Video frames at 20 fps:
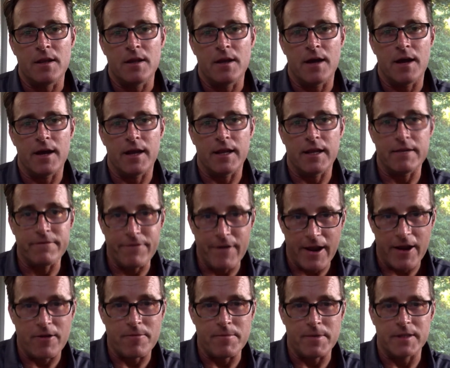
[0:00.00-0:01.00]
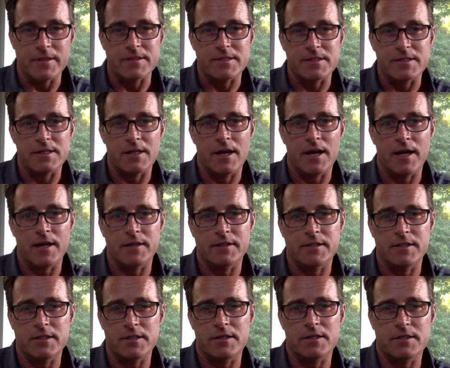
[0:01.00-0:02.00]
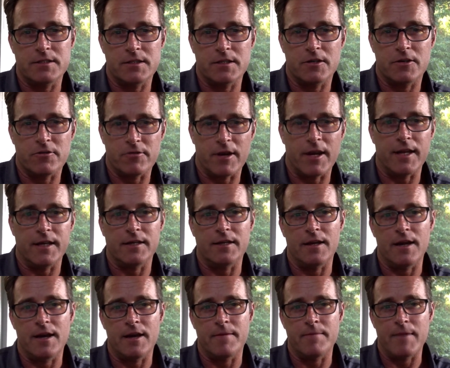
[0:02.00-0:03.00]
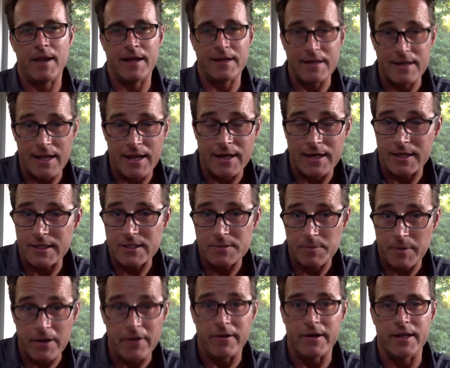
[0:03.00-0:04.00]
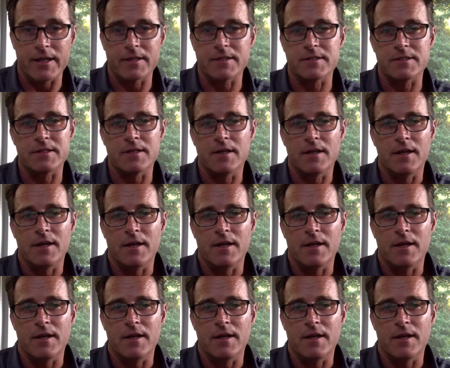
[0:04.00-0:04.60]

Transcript: uh, environments uh, to, to create um, and, an experience